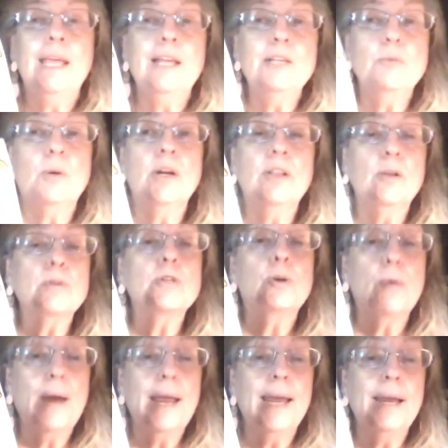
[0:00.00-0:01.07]
He's one of those
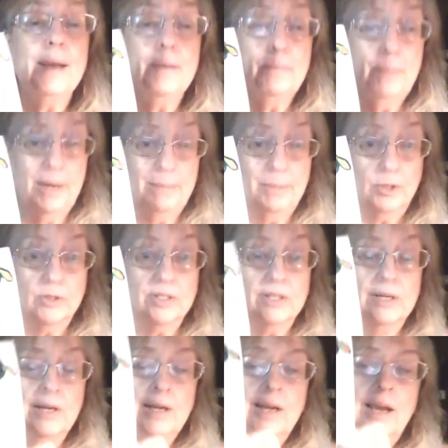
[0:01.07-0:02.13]
gray pit
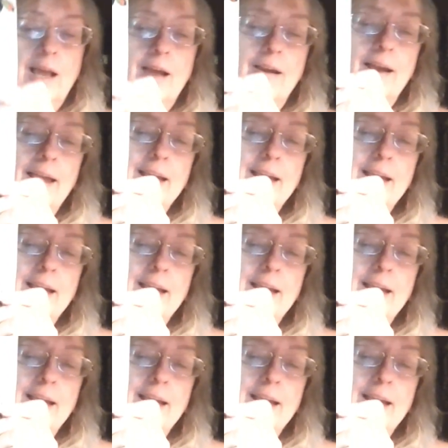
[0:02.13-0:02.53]
bulls. All